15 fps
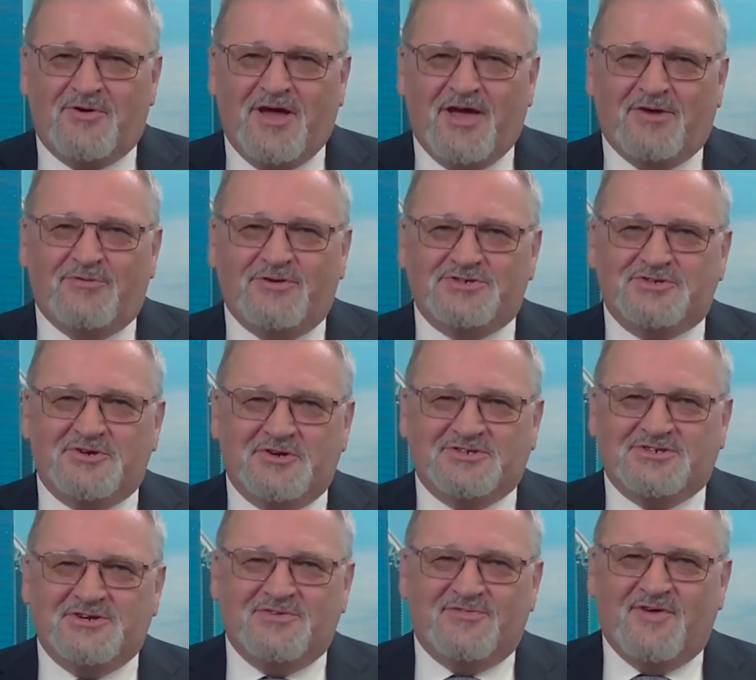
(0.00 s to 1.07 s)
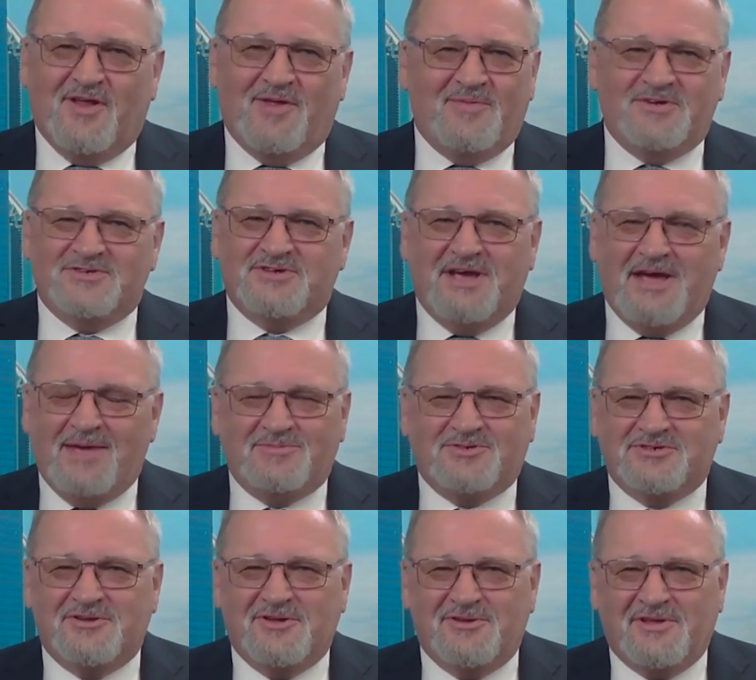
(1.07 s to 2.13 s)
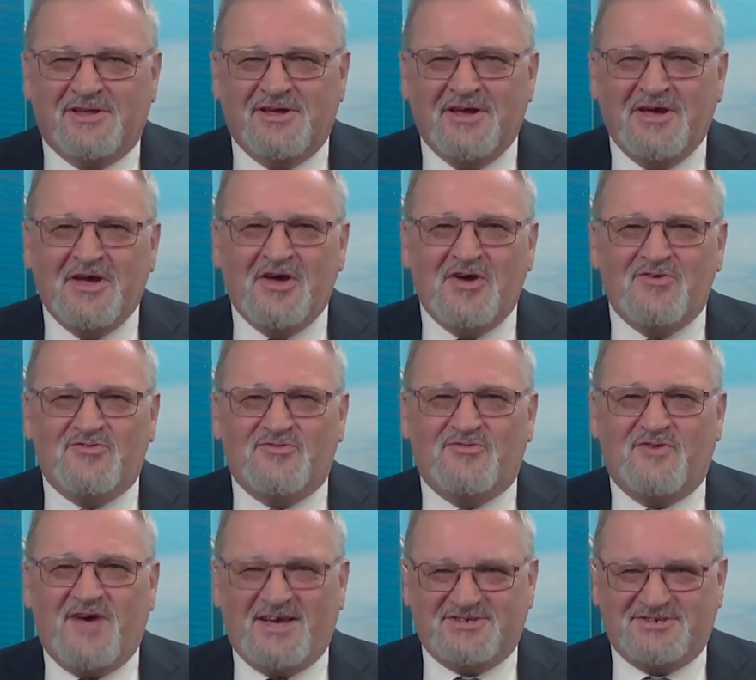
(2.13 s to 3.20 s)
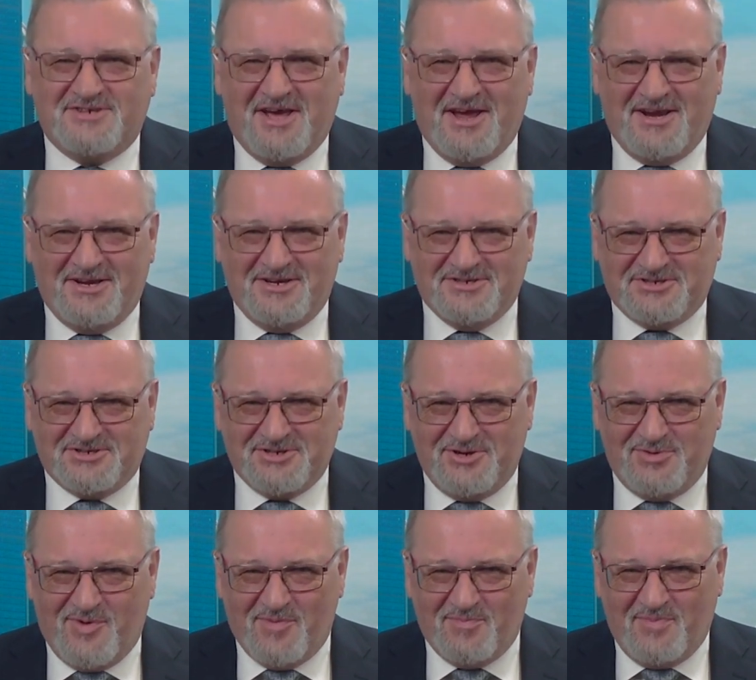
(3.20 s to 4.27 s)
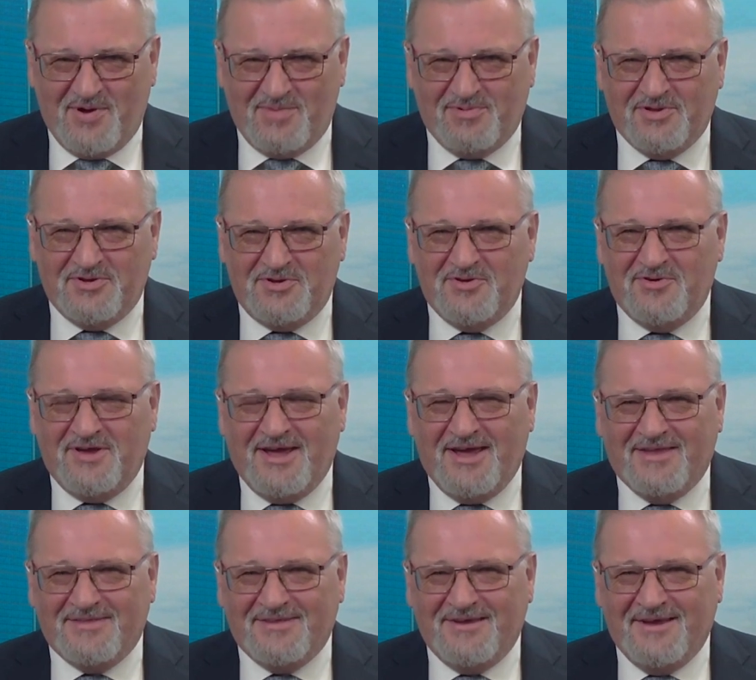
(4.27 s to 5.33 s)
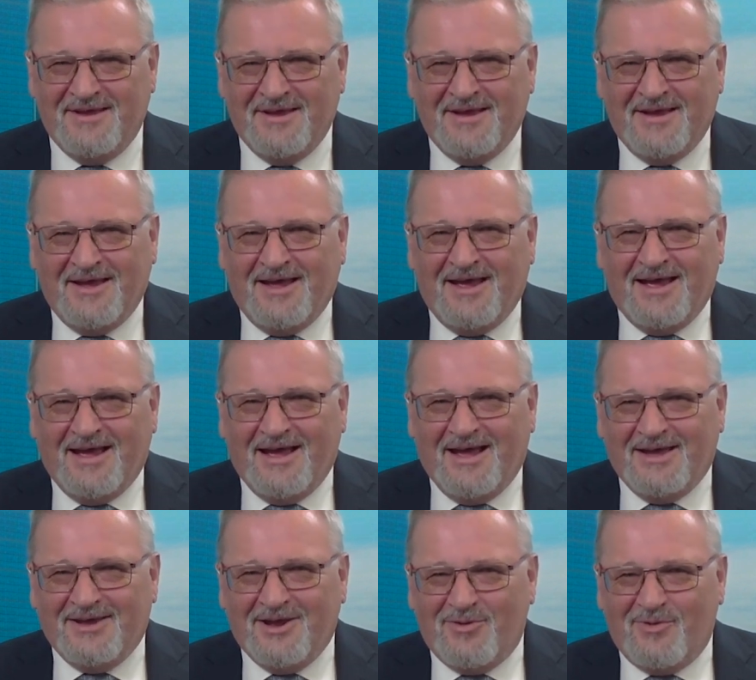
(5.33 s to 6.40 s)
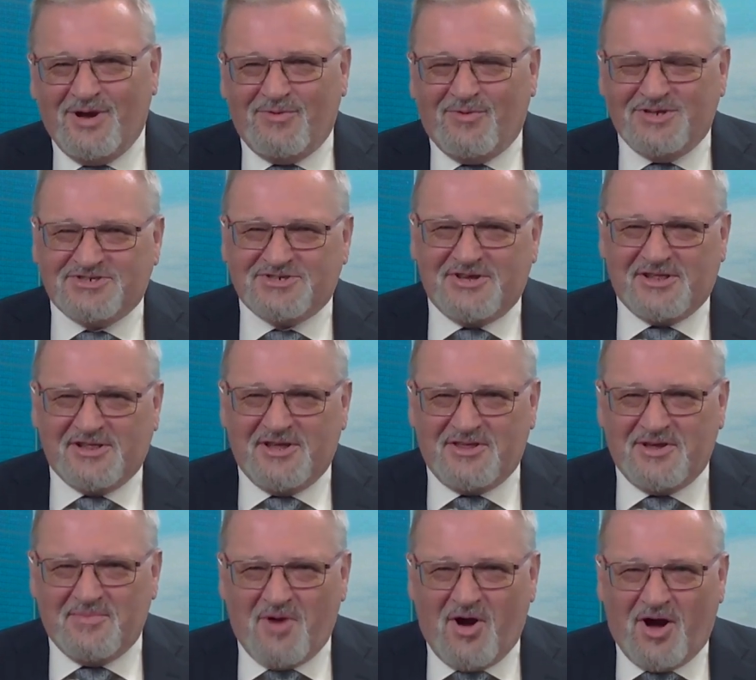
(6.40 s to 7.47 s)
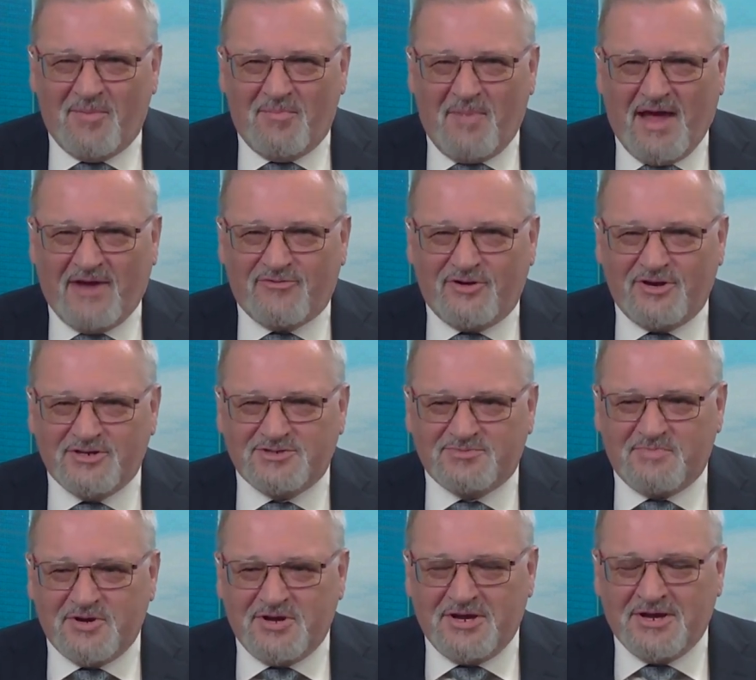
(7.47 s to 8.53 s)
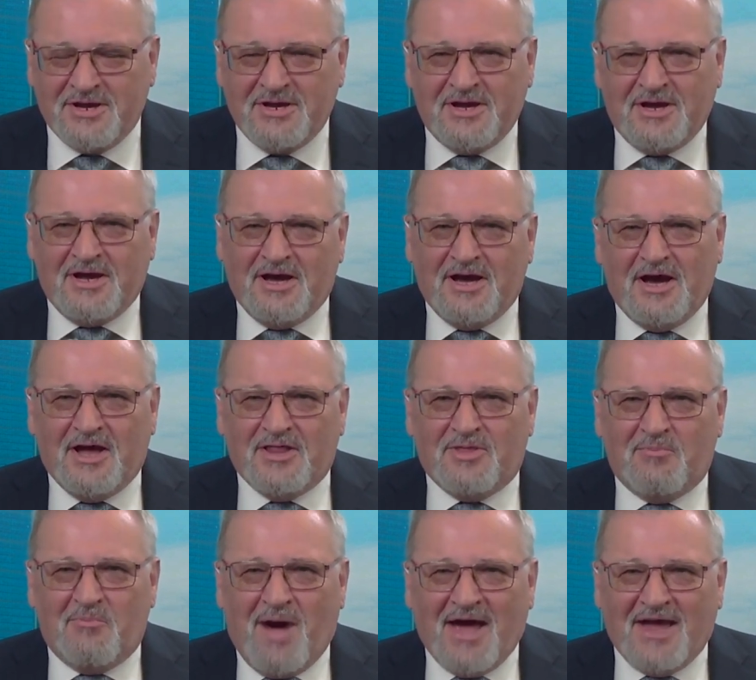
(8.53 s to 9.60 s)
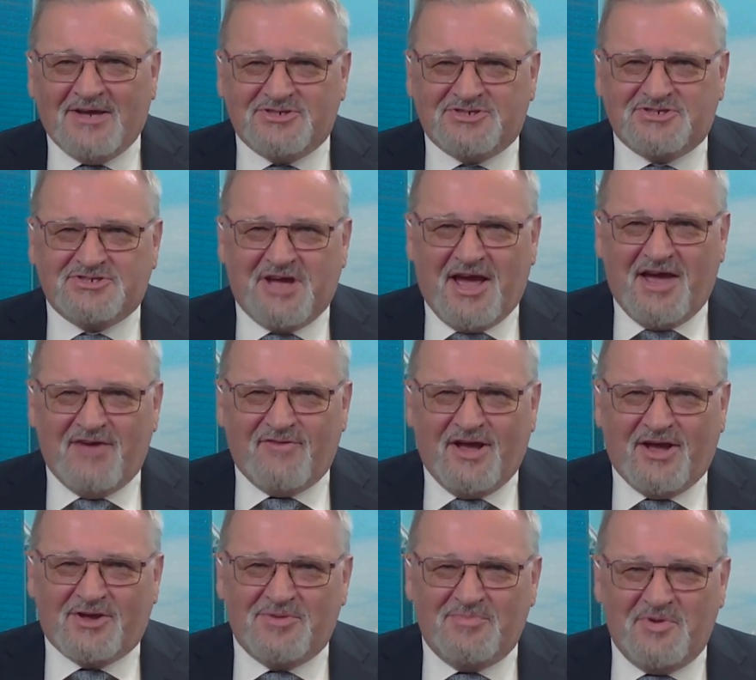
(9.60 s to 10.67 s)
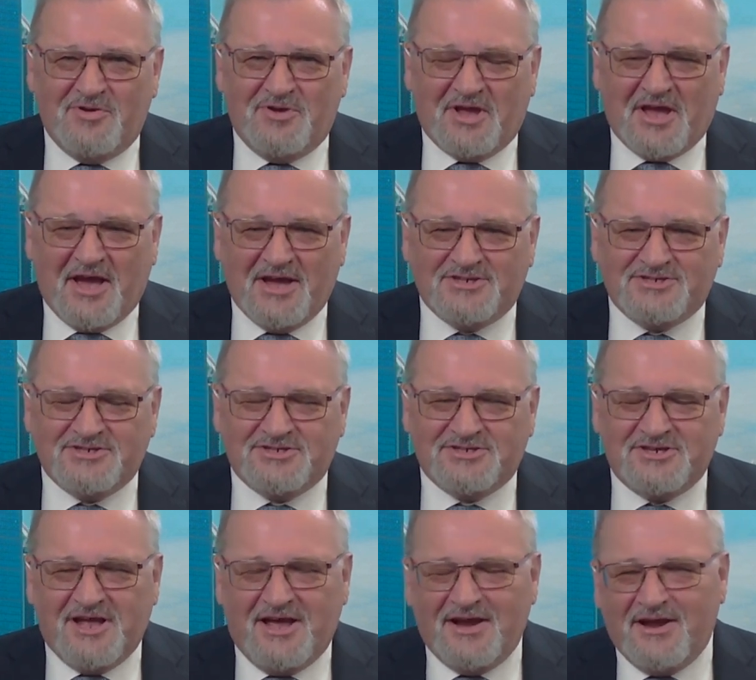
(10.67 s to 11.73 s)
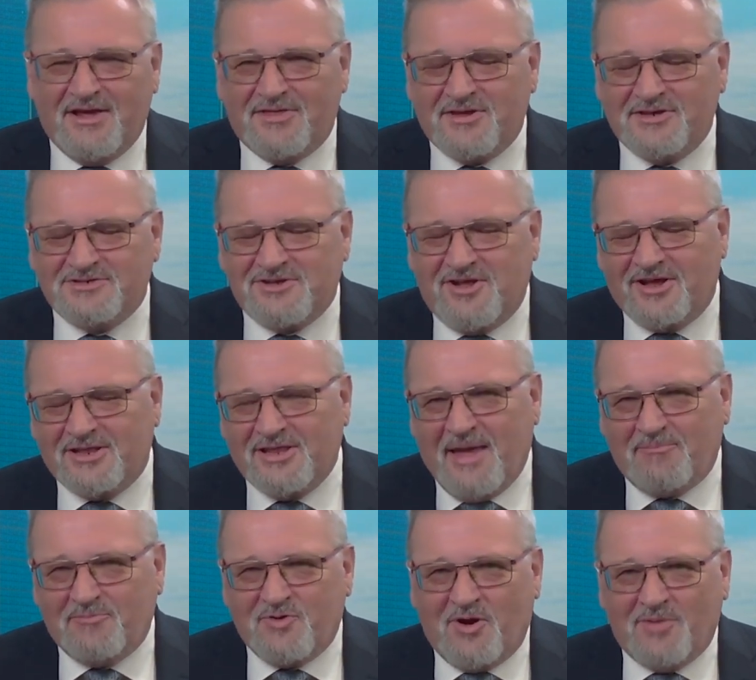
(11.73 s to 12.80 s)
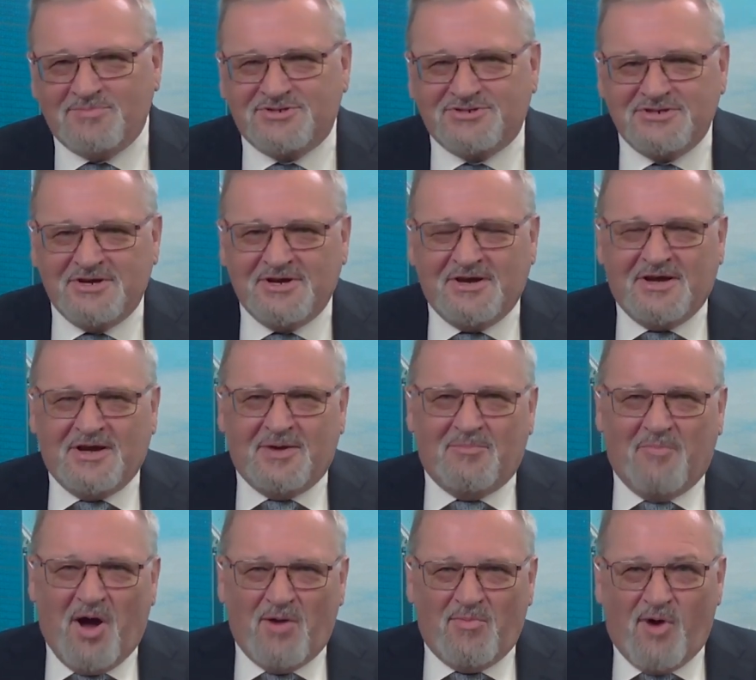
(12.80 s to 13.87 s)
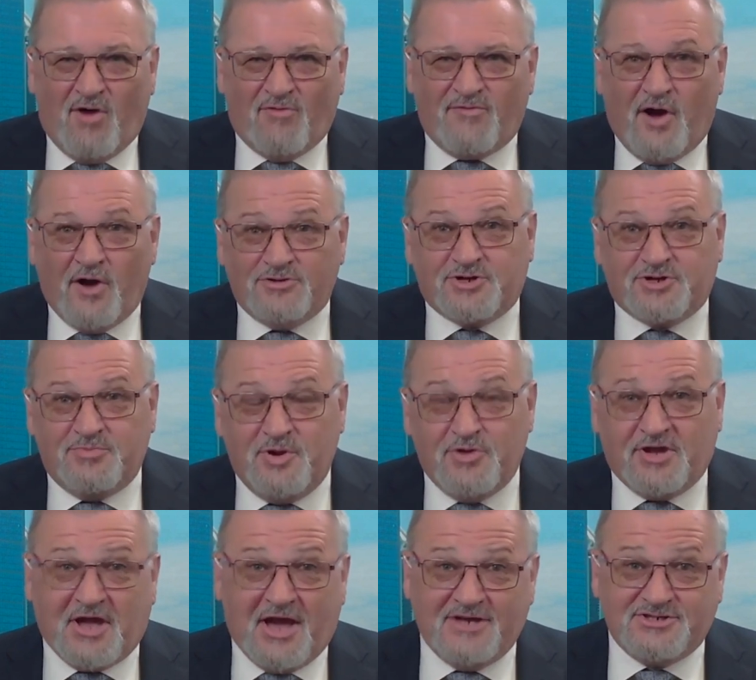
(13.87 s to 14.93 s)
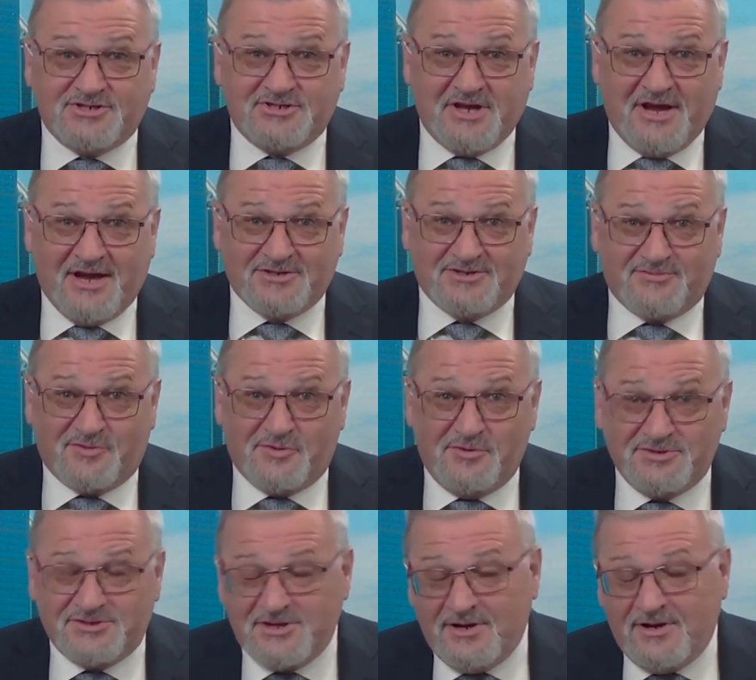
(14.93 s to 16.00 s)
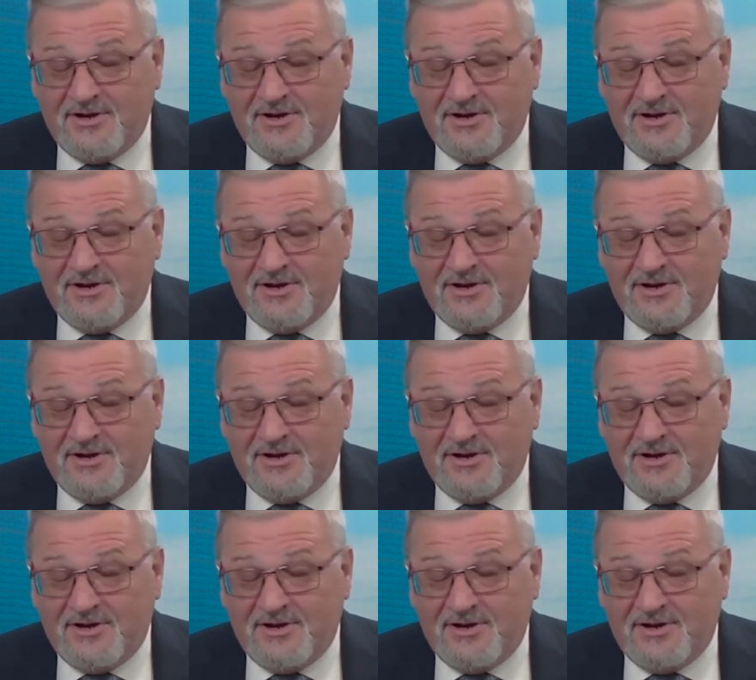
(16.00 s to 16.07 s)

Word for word: around research and development. It's mm. absolutely fascinating to see what people are doing out there. Uh, you know, we, we see the lithium-ion battery as being uh, the mainstay of our communications today, and our things like laptops, yep. mobile phones, communication towers, of course.